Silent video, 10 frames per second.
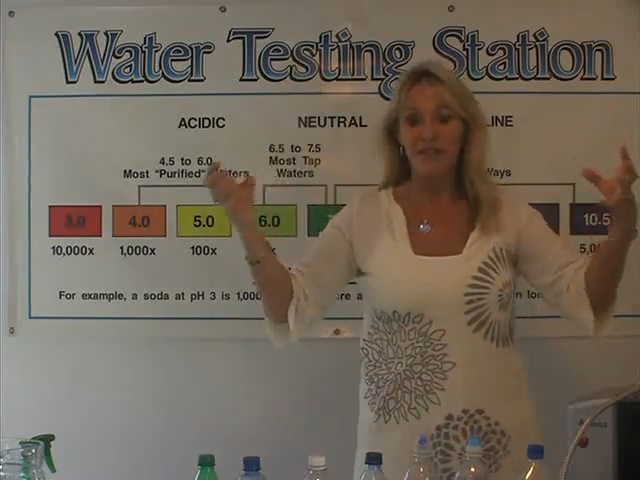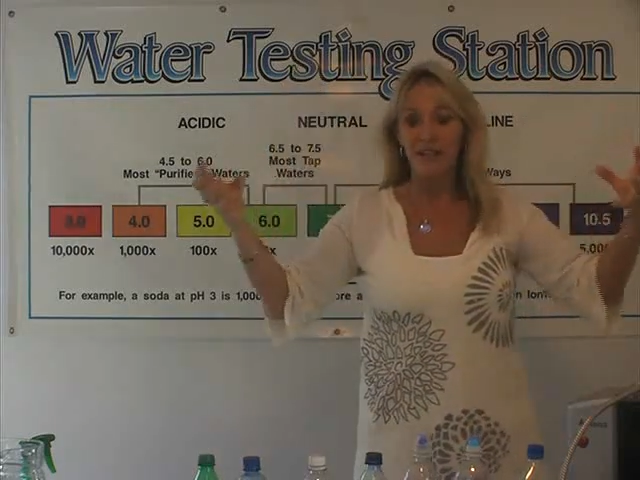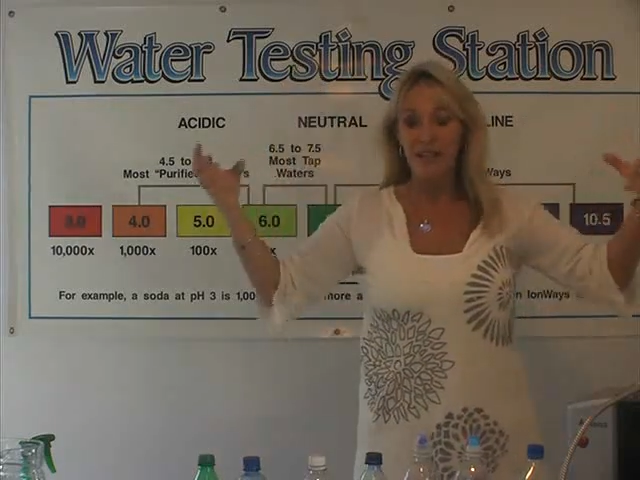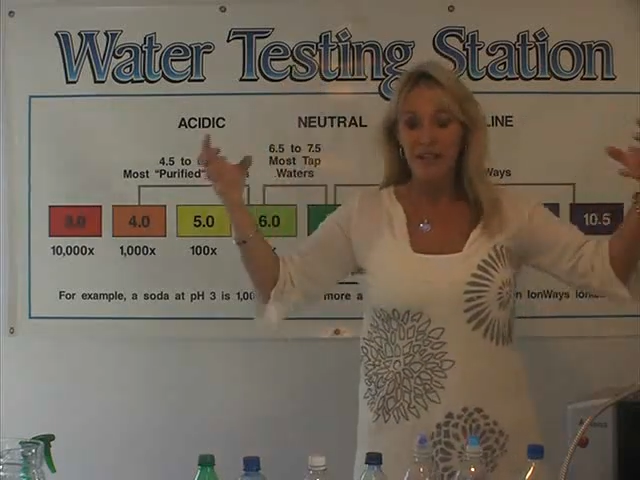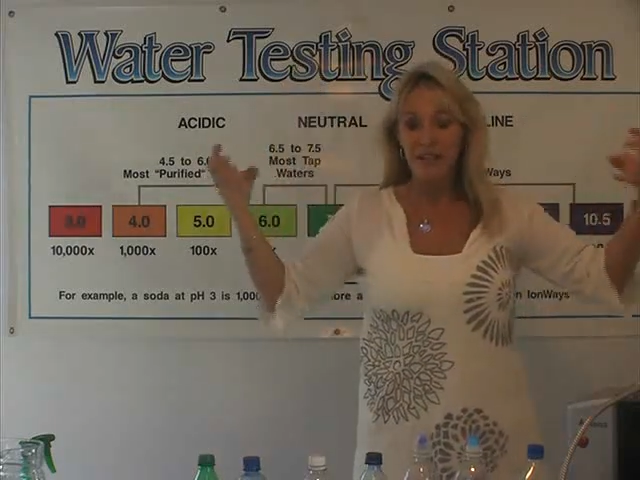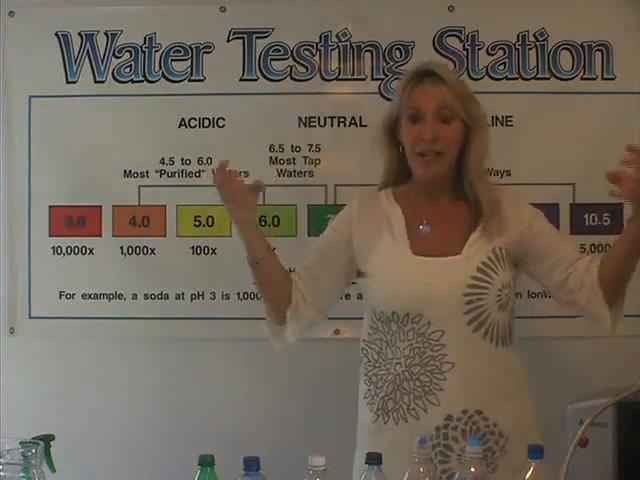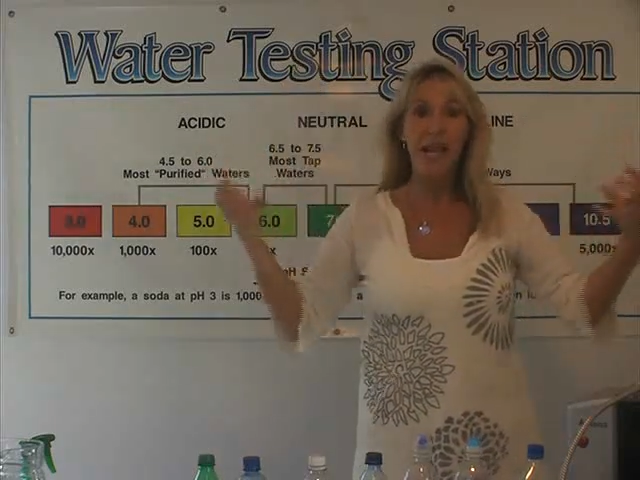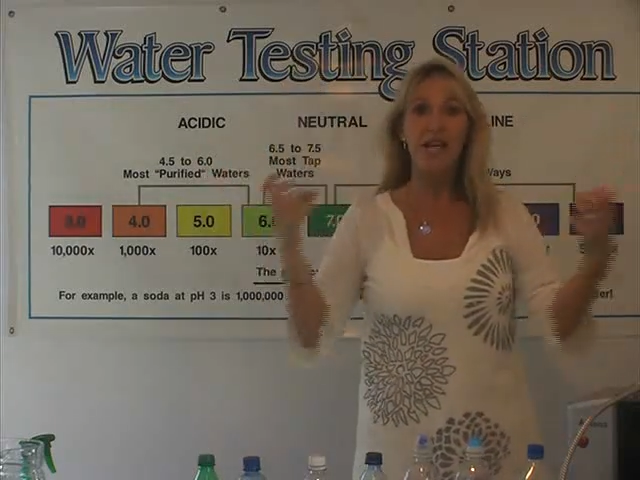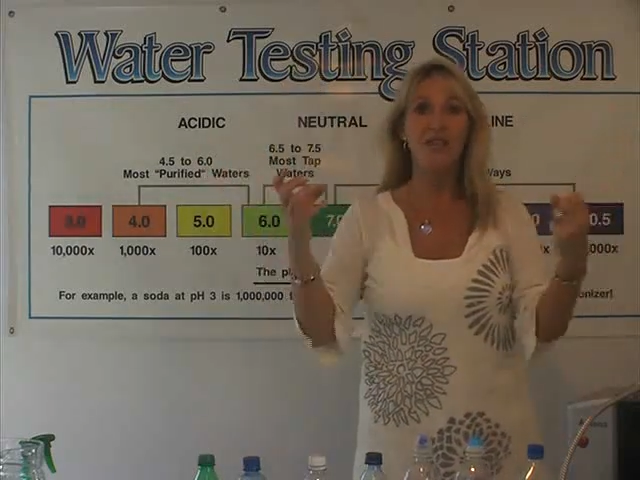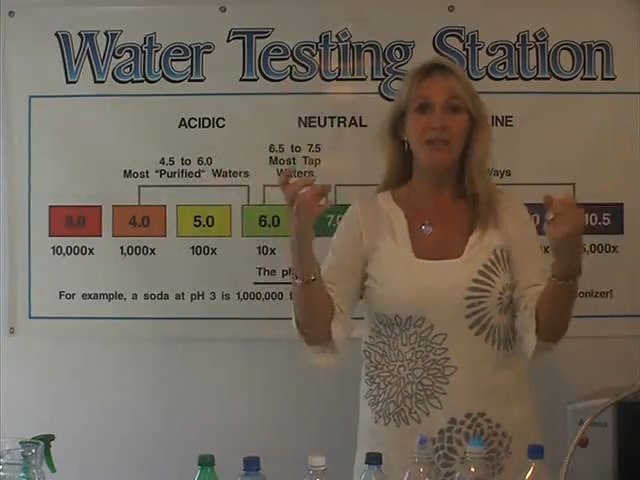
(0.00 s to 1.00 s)
and they
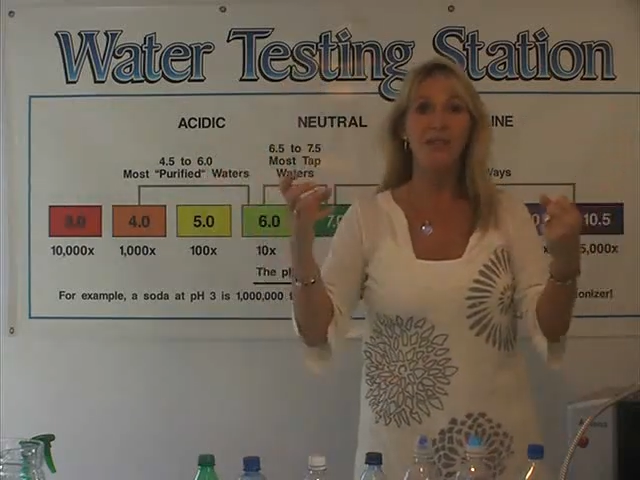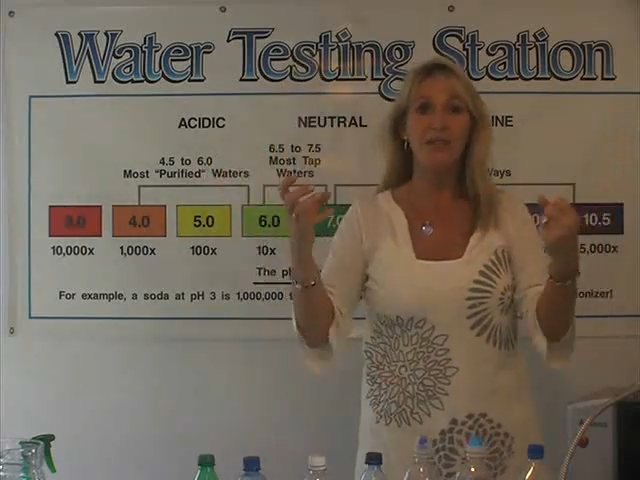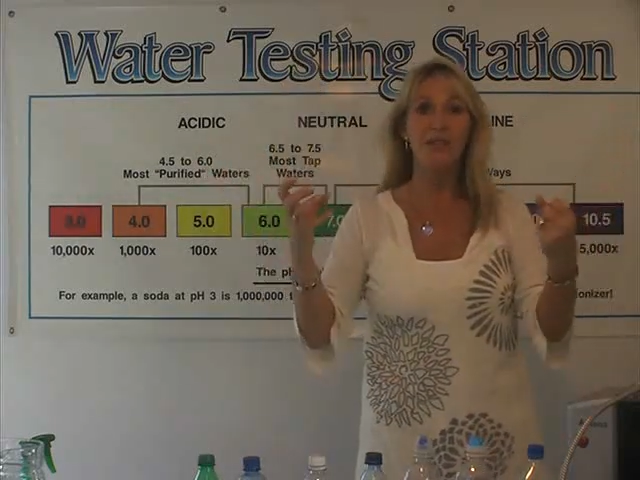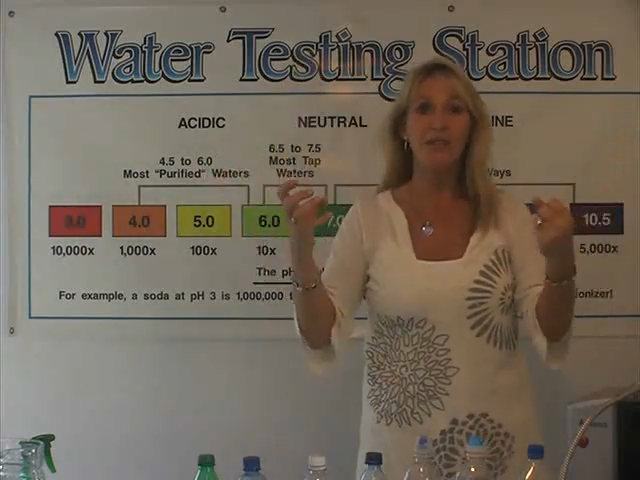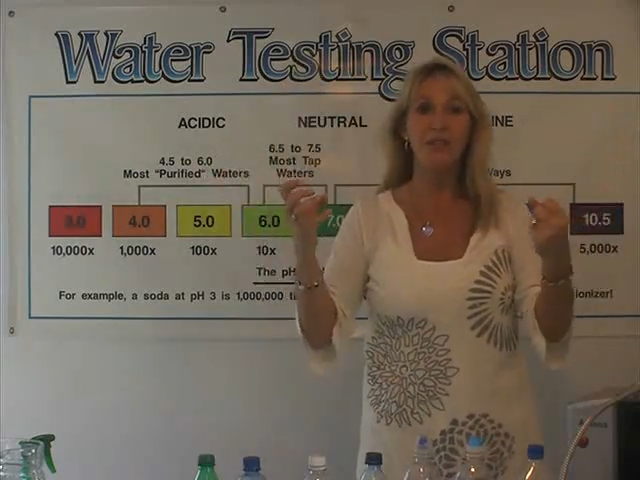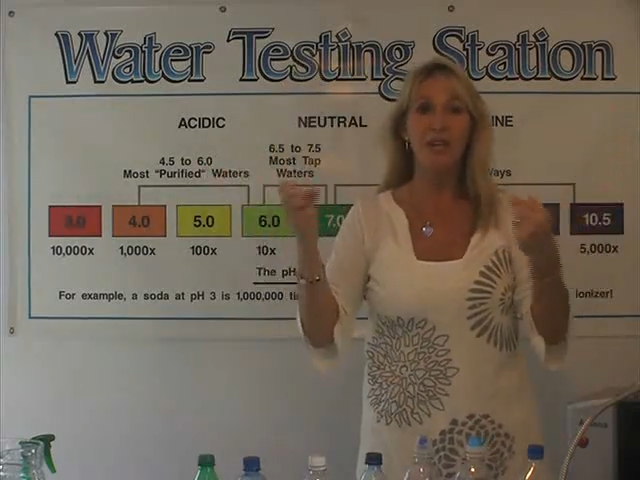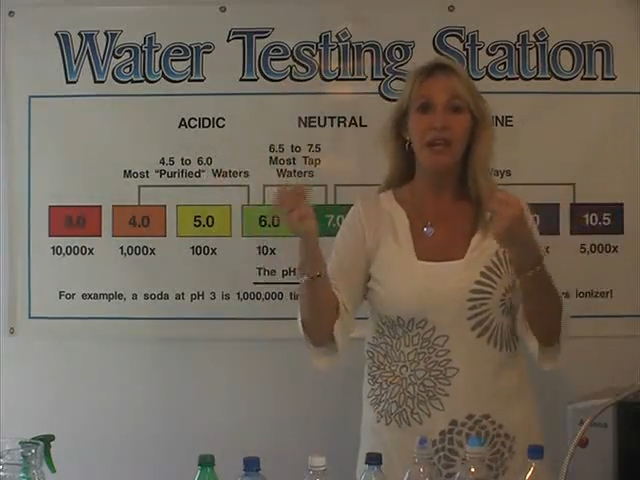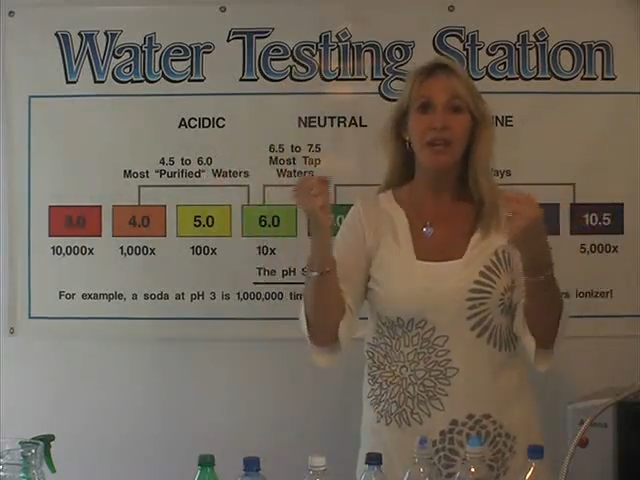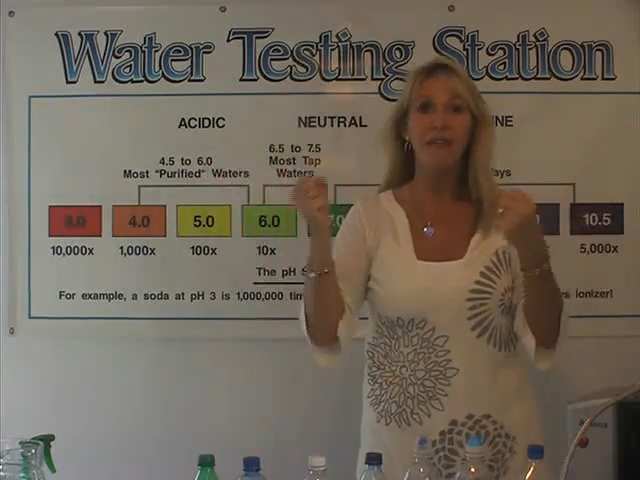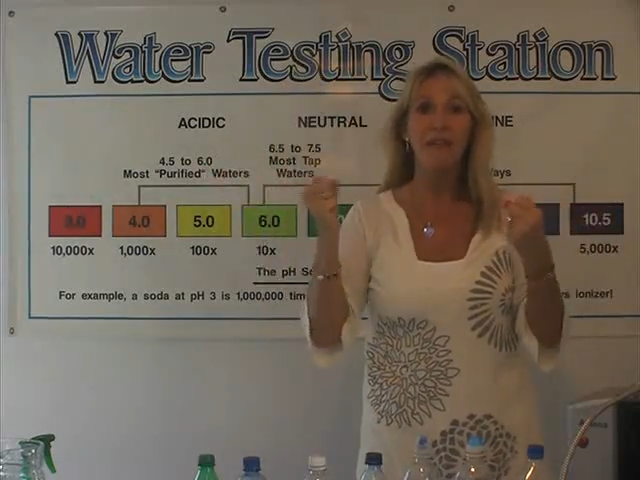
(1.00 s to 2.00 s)
attach themselves to
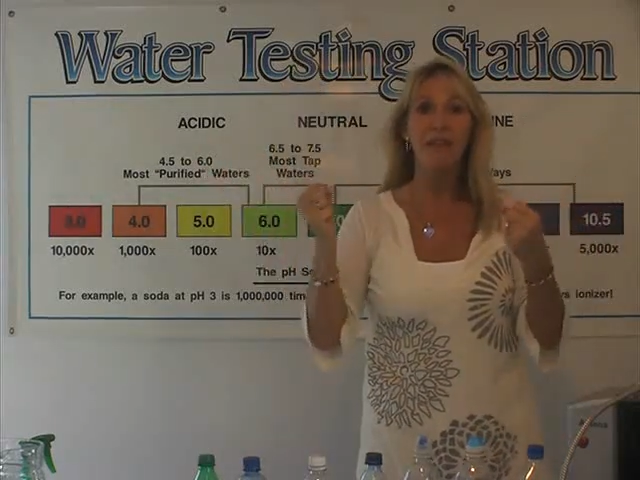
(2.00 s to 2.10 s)
anything